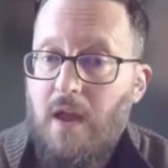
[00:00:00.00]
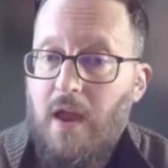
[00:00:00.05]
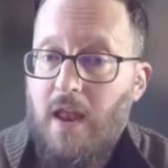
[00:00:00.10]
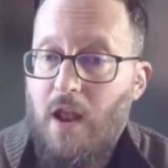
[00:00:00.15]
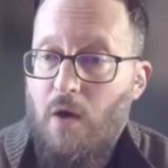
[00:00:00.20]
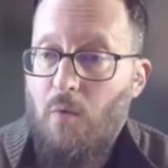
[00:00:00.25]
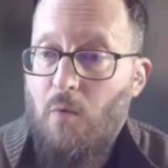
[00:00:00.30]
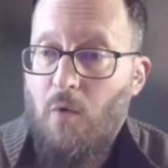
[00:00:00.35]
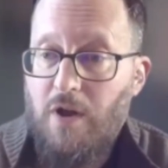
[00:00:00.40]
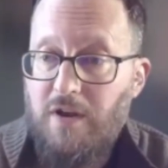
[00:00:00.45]

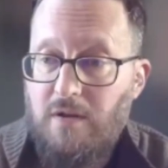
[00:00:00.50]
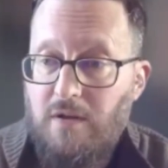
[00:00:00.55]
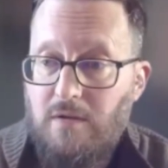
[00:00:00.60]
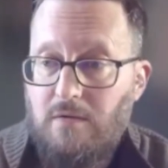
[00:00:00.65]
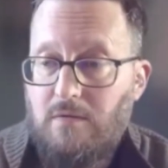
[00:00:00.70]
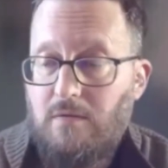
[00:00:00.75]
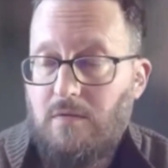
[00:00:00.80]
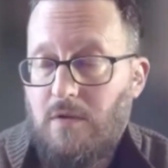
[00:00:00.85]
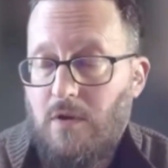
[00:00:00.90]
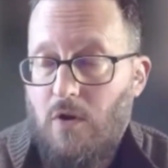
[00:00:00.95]
and I want
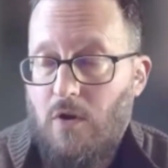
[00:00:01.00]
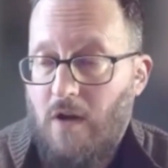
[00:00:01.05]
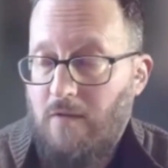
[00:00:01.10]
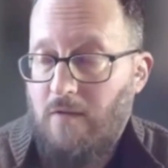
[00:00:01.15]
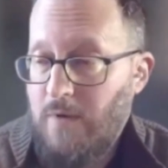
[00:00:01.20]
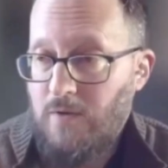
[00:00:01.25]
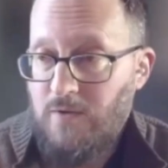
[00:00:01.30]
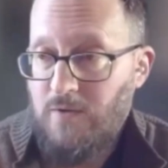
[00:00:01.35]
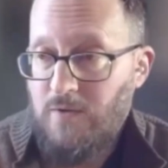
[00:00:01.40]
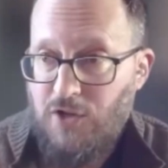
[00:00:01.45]

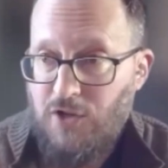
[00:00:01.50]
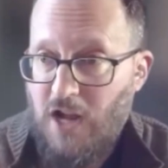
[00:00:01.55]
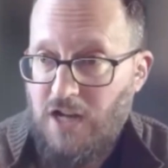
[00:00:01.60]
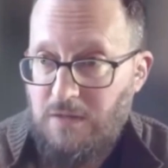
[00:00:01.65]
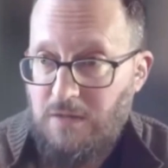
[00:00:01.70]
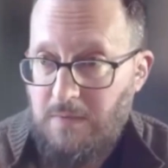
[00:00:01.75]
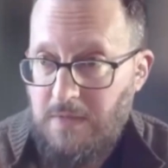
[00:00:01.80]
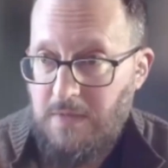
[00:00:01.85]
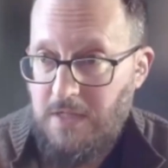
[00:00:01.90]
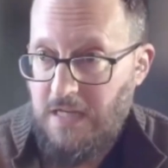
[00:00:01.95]
I've been using
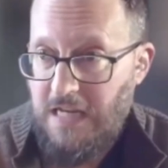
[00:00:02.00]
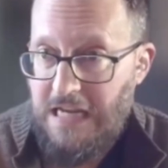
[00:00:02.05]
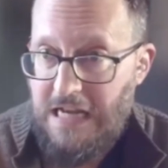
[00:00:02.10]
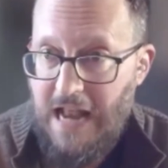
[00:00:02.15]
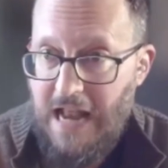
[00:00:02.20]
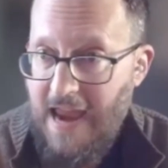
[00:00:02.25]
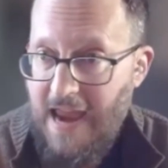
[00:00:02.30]
ChatGPT